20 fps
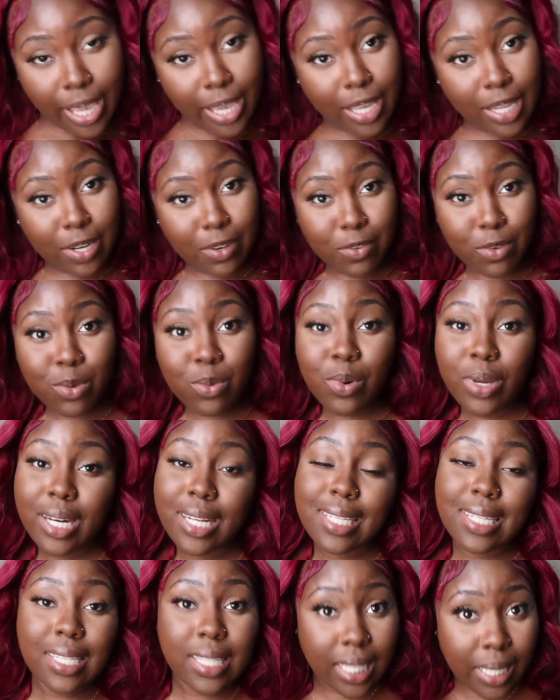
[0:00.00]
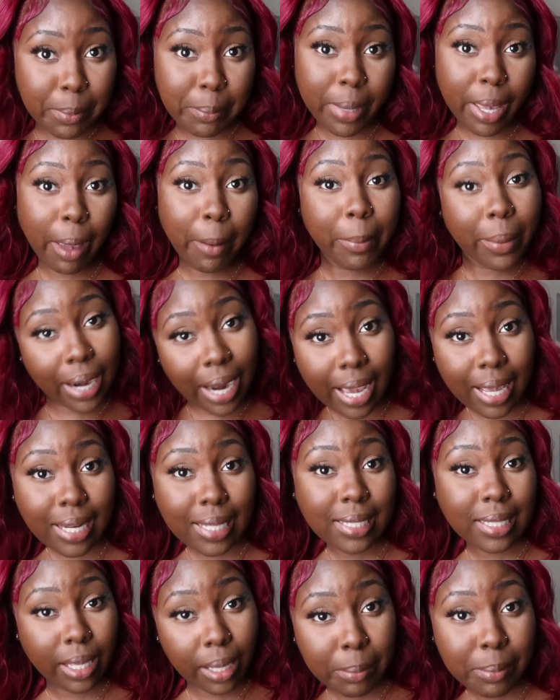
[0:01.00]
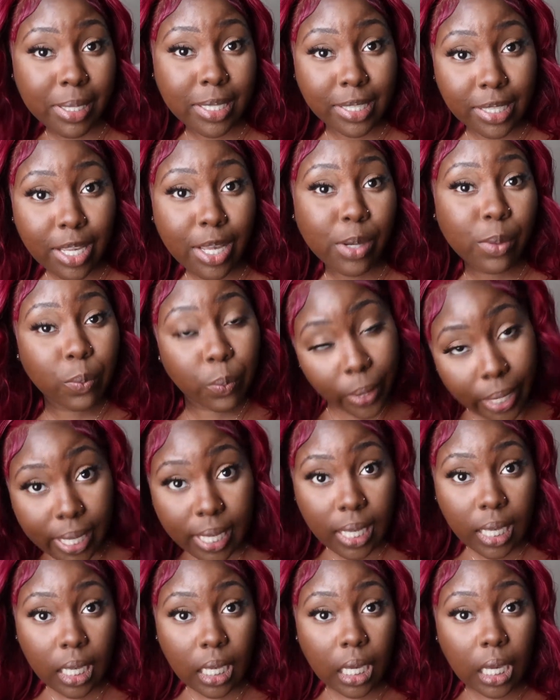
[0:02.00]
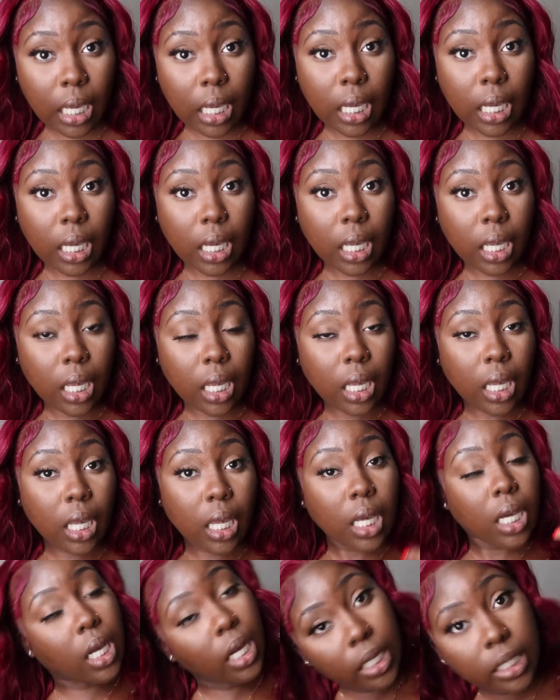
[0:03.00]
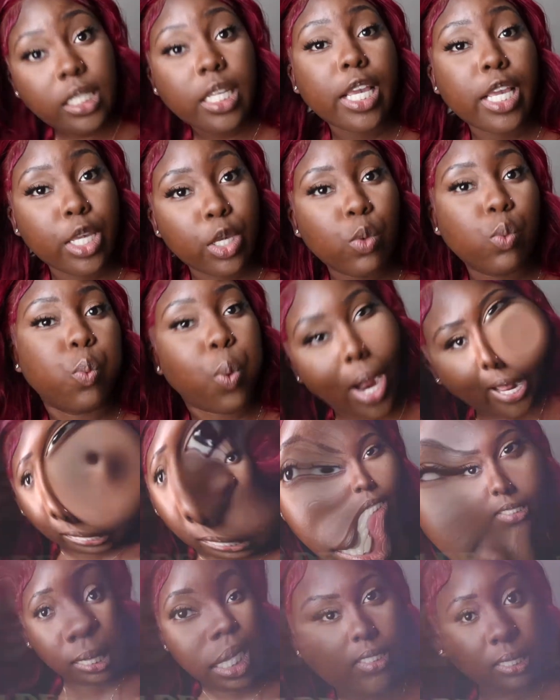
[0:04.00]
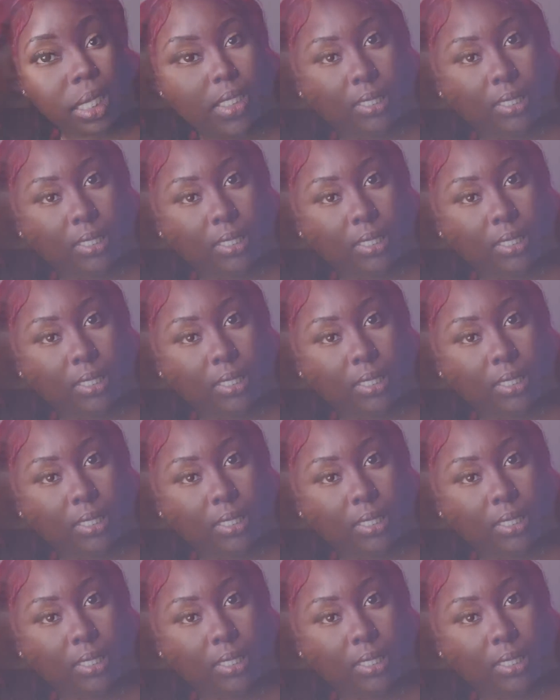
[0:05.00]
and if you want to see me apply this amazon wig continue watch